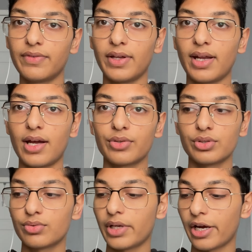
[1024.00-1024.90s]
and how
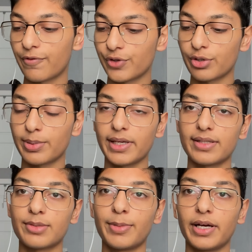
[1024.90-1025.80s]
you care for your
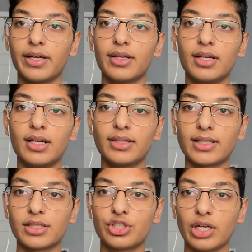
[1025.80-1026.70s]
plants, but
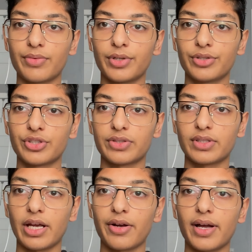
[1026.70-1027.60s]
that's a general just
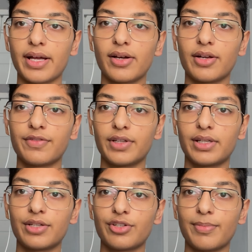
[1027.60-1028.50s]
care guide on
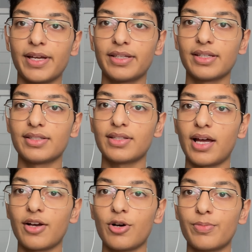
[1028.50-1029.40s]
Philodendron Micans.
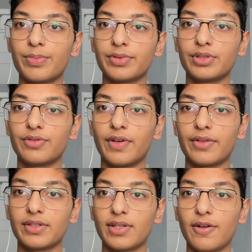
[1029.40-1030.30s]
I hope you
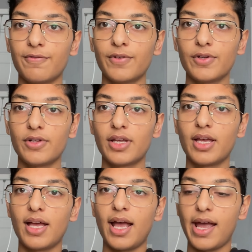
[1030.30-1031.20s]
found this helpful,
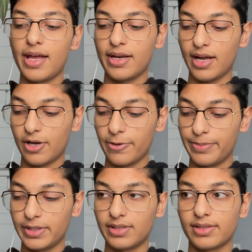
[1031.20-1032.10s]
and I hope
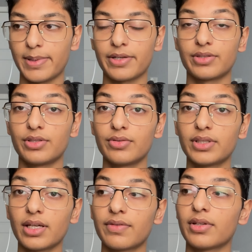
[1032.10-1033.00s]
this inspires you to
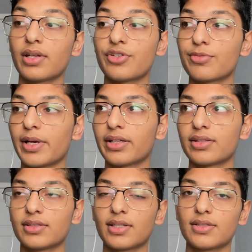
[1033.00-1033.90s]
get Philodendron
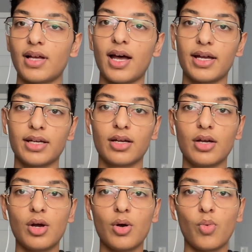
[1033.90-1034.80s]
Micans, because I
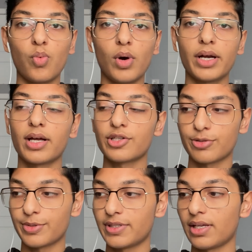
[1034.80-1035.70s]

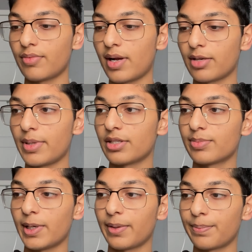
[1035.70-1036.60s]
100% recommend this
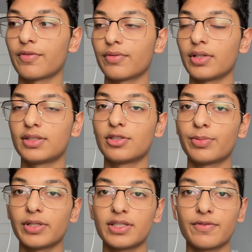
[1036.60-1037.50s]
plant. It's
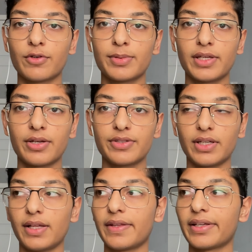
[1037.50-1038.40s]
super easy for beginners,
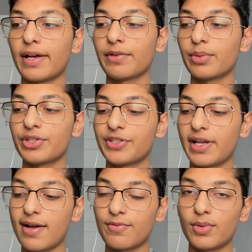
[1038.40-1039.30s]
and I think everyone should
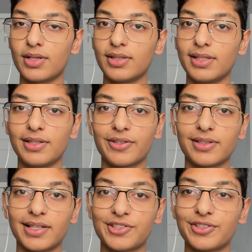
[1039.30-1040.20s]
have one in their
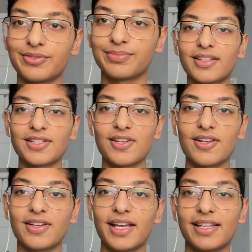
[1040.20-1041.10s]
collection. That's
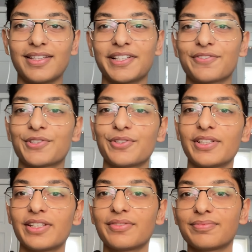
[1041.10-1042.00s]
all, and thanks for tuning in.